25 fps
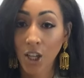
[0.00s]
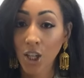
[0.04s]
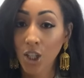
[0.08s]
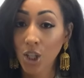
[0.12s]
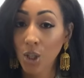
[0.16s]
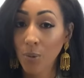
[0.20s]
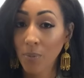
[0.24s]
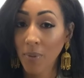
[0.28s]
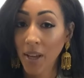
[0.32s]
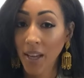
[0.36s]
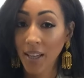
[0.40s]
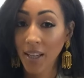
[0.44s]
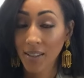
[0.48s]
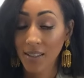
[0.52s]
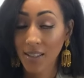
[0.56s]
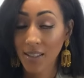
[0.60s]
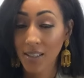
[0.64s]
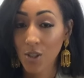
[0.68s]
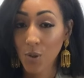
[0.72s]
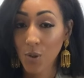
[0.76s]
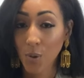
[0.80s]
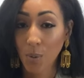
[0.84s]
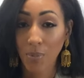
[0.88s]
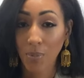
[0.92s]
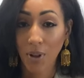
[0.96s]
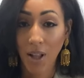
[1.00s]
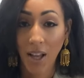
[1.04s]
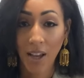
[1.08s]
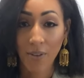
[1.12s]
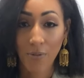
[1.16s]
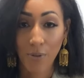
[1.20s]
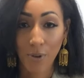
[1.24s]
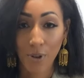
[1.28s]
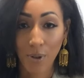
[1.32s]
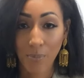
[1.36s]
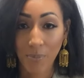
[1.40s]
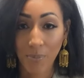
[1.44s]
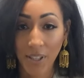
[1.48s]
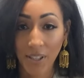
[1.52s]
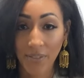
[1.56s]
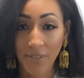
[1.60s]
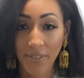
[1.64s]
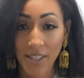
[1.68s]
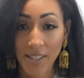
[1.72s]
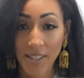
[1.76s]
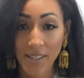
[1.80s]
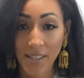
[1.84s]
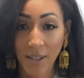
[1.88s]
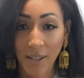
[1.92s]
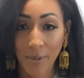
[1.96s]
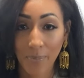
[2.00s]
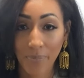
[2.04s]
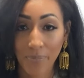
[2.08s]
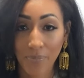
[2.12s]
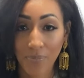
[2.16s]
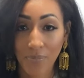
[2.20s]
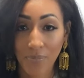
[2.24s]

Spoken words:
you may need to apply for the B visa.